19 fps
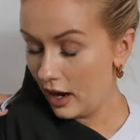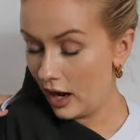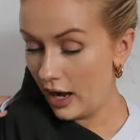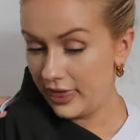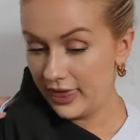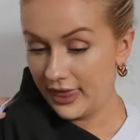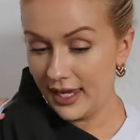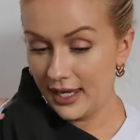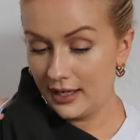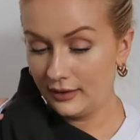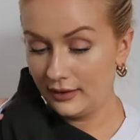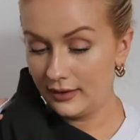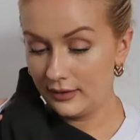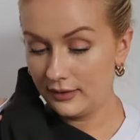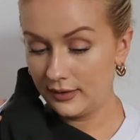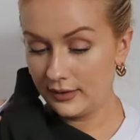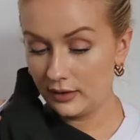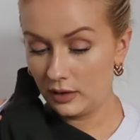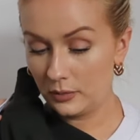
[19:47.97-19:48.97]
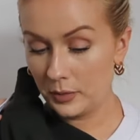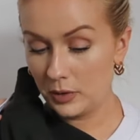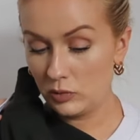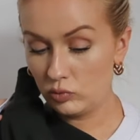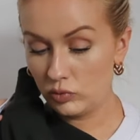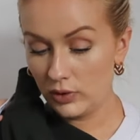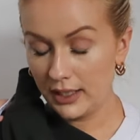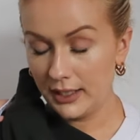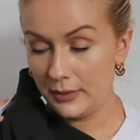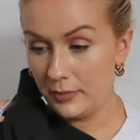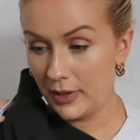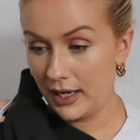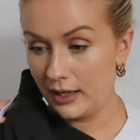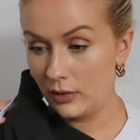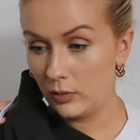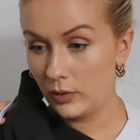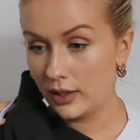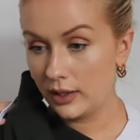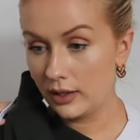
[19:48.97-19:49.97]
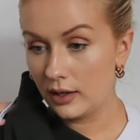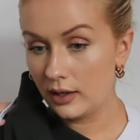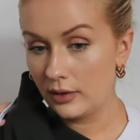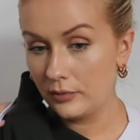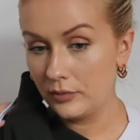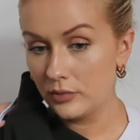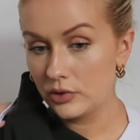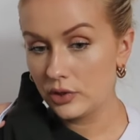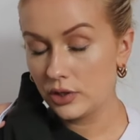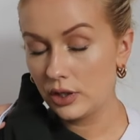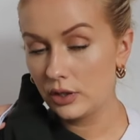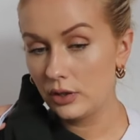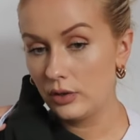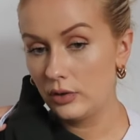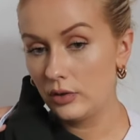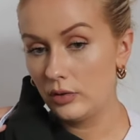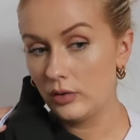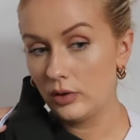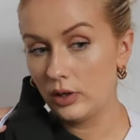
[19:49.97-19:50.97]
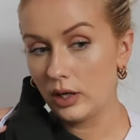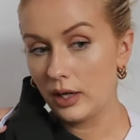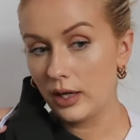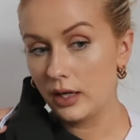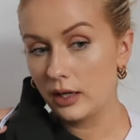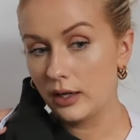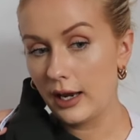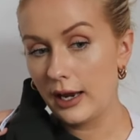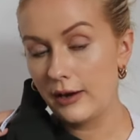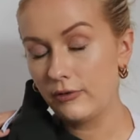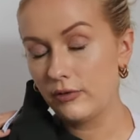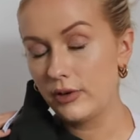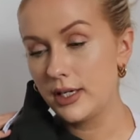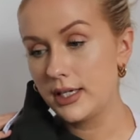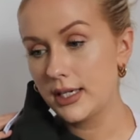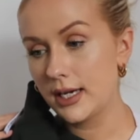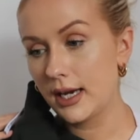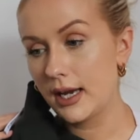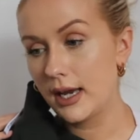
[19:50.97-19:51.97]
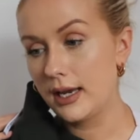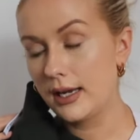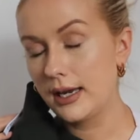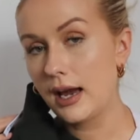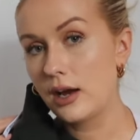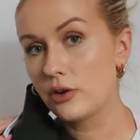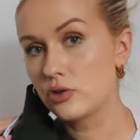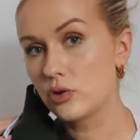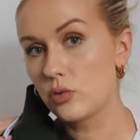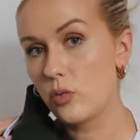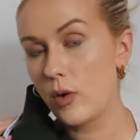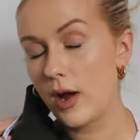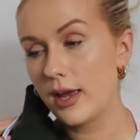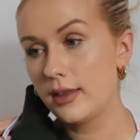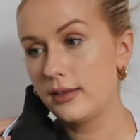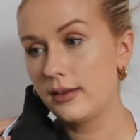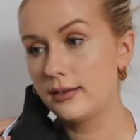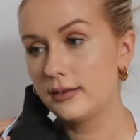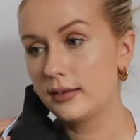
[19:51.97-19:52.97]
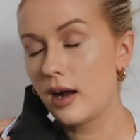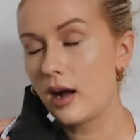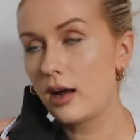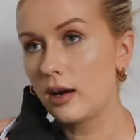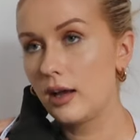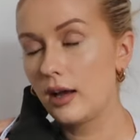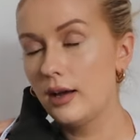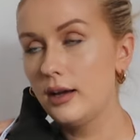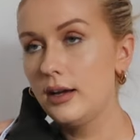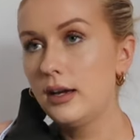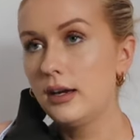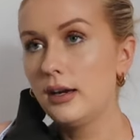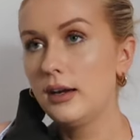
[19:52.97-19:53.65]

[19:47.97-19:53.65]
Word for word: I think this is going to be really big when it comes to like everyday casual wear, this colour.